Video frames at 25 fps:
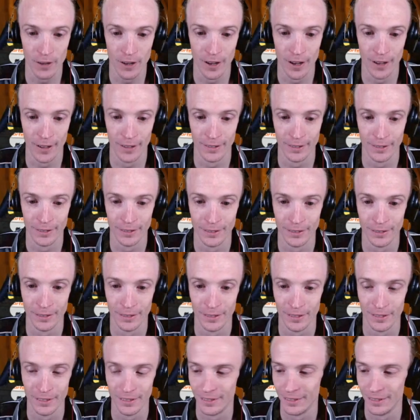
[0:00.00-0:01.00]
I?
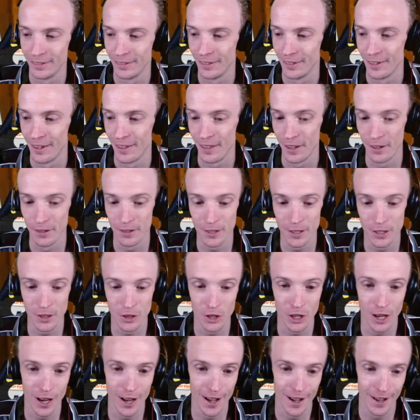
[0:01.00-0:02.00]
There is a
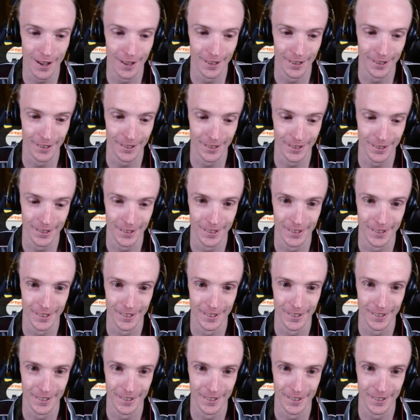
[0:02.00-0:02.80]
chance.